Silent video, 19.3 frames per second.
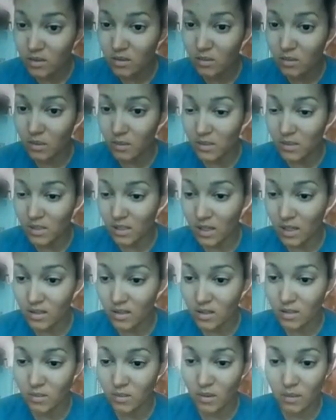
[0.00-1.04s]

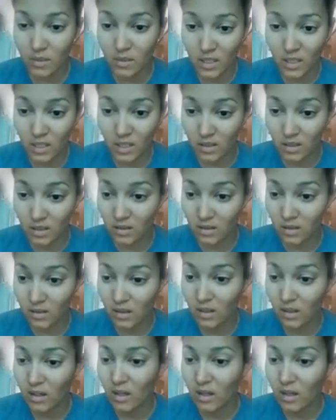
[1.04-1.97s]
spermatocytes, spermatids,